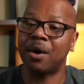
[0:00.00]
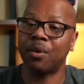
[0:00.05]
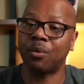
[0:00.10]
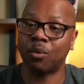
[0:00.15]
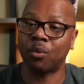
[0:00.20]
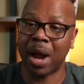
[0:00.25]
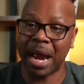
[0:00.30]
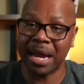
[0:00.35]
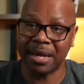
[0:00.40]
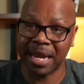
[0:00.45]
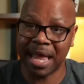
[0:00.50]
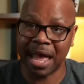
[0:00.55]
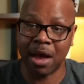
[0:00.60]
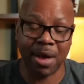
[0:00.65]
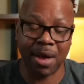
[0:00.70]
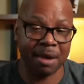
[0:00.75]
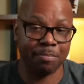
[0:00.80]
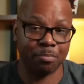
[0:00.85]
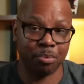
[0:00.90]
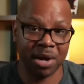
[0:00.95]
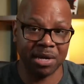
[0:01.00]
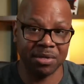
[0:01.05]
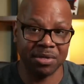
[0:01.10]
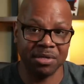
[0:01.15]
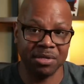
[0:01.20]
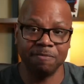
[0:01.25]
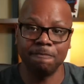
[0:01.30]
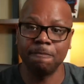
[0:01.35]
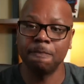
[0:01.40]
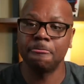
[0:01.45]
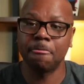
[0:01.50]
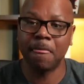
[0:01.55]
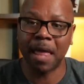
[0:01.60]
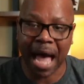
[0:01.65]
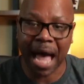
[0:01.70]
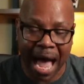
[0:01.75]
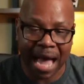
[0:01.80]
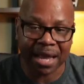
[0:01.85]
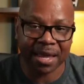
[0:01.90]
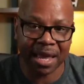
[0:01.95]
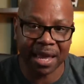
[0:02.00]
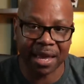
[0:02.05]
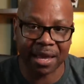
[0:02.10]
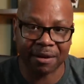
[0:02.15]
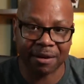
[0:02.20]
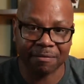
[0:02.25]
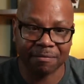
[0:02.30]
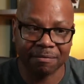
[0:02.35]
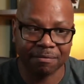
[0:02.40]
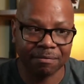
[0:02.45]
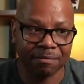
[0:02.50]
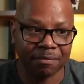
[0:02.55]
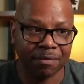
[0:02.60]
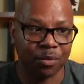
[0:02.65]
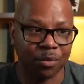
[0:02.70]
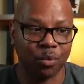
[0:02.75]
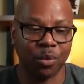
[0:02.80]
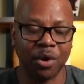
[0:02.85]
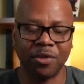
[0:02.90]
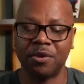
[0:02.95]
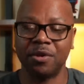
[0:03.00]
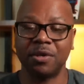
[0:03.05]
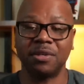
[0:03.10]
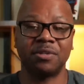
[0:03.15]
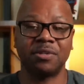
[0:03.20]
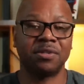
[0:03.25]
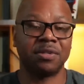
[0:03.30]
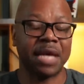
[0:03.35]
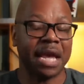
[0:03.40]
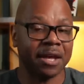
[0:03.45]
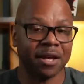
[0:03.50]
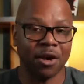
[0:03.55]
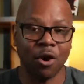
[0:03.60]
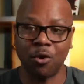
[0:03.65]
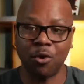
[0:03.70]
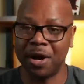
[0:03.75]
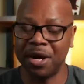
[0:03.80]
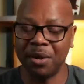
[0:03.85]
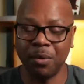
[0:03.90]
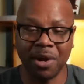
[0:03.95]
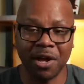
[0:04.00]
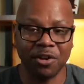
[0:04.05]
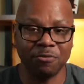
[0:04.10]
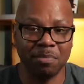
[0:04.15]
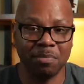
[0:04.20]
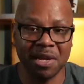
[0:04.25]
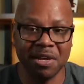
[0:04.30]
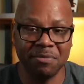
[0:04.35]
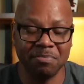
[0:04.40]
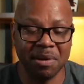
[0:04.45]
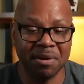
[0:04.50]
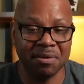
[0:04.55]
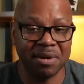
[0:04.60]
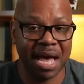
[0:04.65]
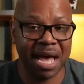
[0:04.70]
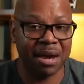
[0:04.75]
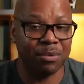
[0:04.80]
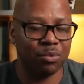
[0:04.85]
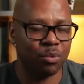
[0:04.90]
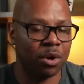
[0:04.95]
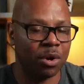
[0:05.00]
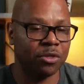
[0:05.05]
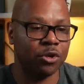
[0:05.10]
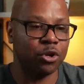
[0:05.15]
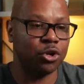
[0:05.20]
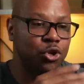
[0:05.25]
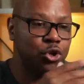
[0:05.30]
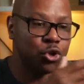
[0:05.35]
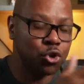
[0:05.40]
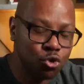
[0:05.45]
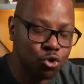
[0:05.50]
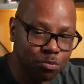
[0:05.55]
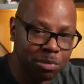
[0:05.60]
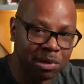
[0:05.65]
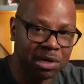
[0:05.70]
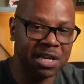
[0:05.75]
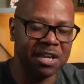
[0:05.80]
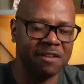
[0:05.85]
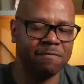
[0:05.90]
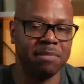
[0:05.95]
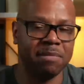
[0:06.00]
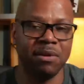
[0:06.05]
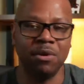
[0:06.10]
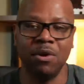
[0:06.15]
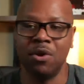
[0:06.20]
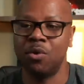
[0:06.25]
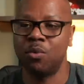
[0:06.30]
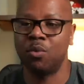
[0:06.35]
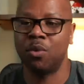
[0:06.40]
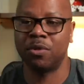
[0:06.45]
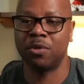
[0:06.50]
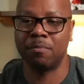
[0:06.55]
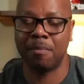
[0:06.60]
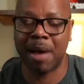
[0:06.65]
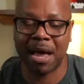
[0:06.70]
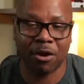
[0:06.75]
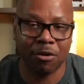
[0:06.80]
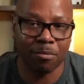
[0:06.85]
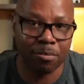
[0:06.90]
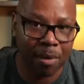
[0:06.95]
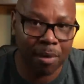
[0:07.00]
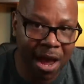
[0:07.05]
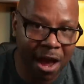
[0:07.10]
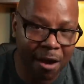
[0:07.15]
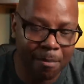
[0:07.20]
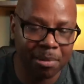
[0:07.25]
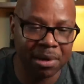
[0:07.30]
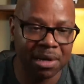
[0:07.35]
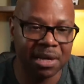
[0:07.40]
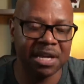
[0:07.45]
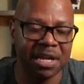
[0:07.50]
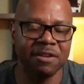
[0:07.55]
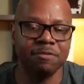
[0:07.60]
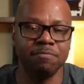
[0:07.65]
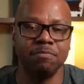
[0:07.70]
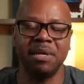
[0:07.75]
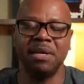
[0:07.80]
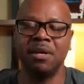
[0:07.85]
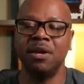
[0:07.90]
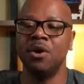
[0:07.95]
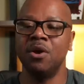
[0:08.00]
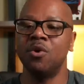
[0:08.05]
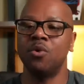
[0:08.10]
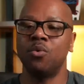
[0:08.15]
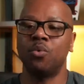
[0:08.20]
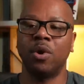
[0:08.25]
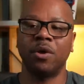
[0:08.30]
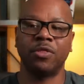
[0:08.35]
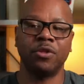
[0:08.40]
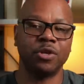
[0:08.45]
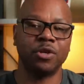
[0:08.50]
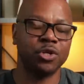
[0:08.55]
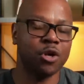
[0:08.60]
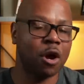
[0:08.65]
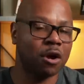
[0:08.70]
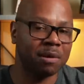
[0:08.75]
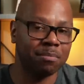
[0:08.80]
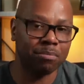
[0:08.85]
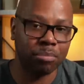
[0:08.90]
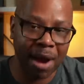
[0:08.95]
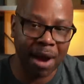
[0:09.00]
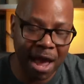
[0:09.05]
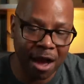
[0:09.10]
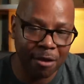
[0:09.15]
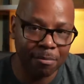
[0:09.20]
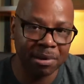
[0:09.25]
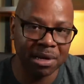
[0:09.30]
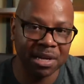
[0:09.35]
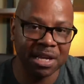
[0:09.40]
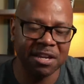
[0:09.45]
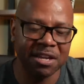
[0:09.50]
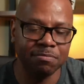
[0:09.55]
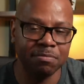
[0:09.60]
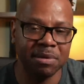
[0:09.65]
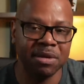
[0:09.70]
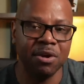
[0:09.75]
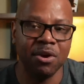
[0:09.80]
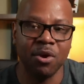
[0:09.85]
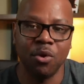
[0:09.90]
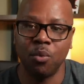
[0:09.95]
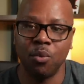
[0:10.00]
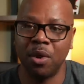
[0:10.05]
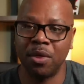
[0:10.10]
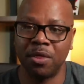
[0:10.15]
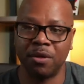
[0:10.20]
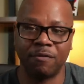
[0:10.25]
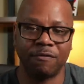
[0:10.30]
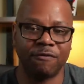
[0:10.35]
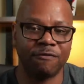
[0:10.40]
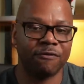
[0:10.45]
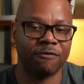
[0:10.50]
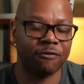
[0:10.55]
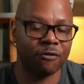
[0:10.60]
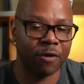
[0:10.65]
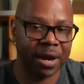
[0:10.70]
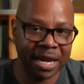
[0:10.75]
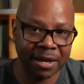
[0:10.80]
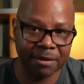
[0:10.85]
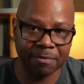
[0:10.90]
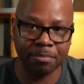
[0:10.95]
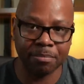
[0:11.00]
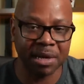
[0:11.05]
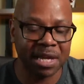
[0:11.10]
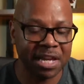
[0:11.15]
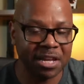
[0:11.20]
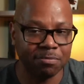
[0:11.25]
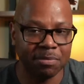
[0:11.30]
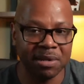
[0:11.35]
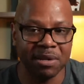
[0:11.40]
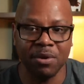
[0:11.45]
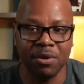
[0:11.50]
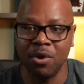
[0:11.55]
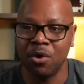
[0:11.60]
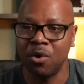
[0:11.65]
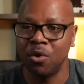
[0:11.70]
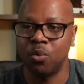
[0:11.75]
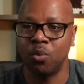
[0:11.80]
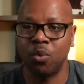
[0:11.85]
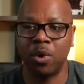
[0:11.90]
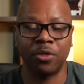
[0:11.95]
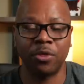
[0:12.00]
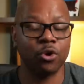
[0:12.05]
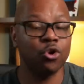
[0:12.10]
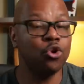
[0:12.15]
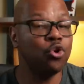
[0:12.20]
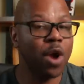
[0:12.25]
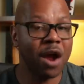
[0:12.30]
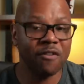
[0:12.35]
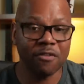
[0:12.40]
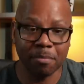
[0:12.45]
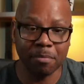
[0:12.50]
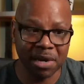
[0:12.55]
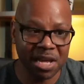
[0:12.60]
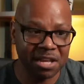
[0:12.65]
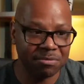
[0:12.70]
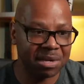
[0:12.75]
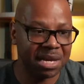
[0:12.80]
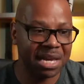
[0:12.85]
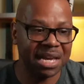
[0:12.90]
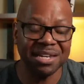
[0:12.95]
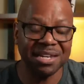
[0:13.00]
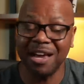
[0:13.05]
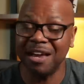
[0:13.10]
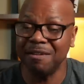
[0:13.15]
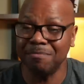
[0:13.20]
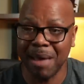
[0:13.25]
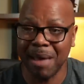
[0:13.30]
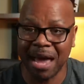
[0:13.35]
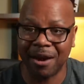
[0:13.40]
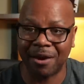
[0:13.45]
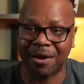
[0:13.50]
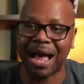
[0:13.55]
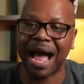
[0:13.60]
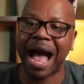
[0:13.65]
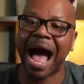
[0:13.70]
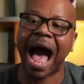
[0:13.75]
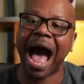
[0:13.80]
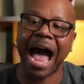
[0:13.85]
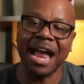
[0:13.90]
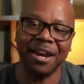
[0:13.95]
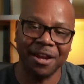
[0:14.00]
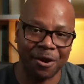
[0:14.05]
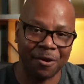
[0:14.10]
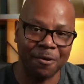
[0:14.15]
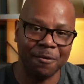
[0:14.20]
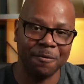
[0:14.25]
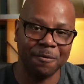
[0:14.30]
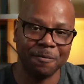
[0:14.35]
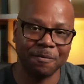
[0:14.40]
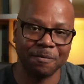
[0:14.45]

Right now at present, I can whether it's Seiko or anyone else believes me or not, whether you believe me, whether Michael Brown believes me, whether Charlie Brown believes me, whether Frank believes me, whether whoever believes me, it doesn't matter. I know.